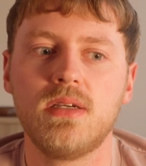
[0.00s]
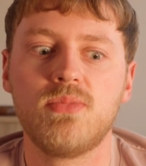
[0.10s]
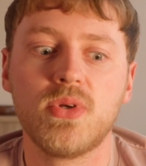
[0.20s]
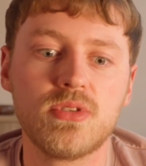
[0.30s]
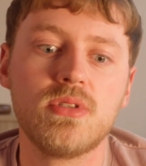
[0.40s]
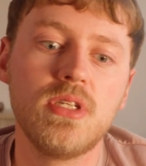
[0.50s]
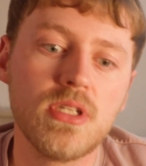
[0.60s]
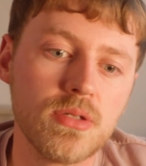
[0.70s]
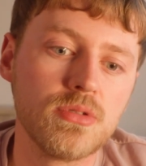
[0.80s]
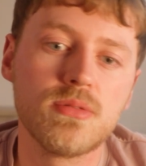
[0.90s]
But,
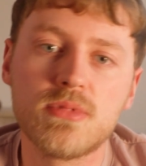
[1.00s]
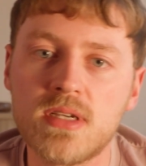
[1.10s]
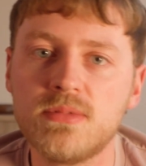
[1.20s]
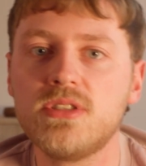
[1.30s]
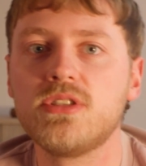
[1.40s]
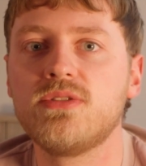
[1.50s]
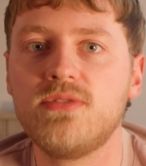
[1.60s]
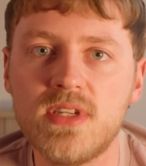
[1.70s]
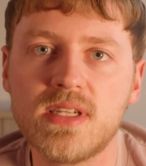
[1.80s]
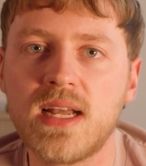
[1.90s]
sometimes you just
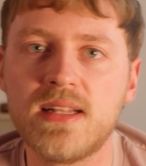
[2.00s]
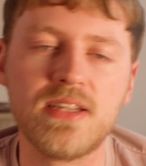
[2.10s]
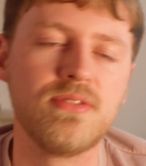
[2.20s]
feel like that.